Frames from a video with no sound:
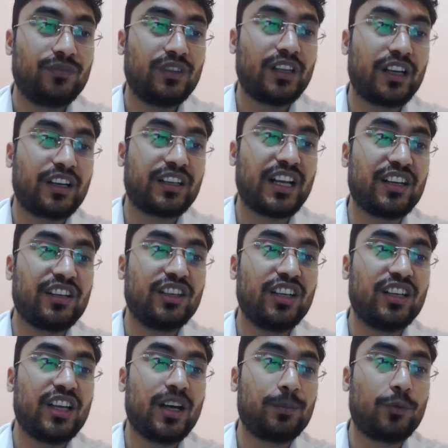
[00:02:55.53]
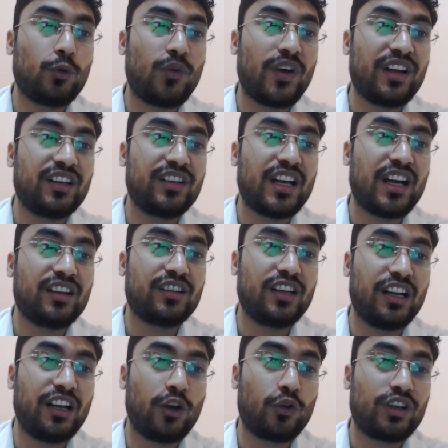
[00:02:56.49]
The criteria provide
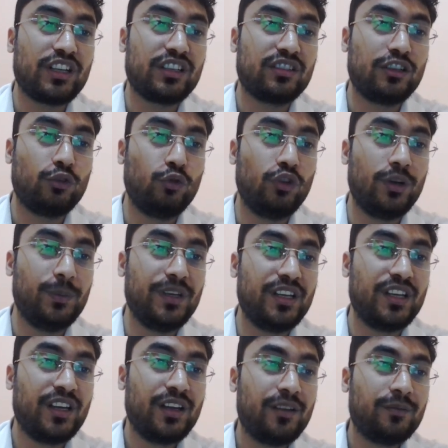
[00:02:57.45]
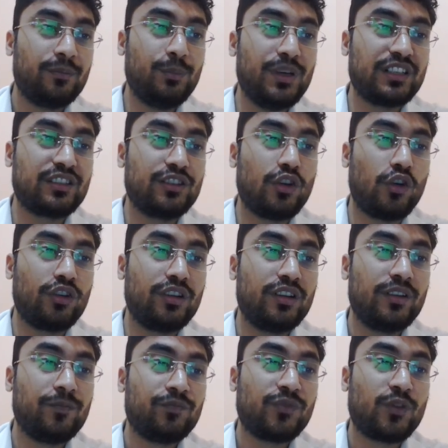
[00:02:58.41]
that allocation will be based on
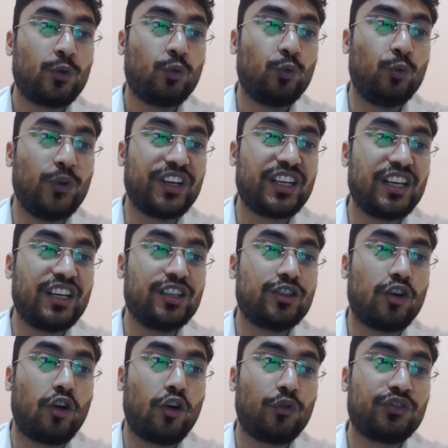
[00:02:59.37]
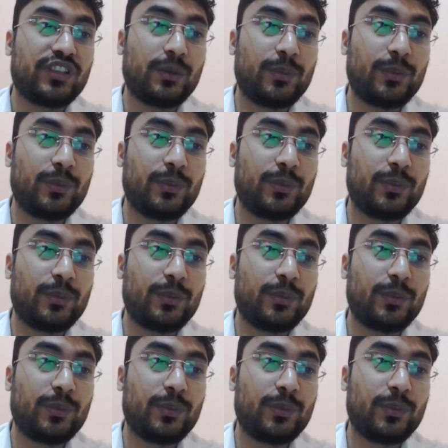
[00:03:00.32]
weightage of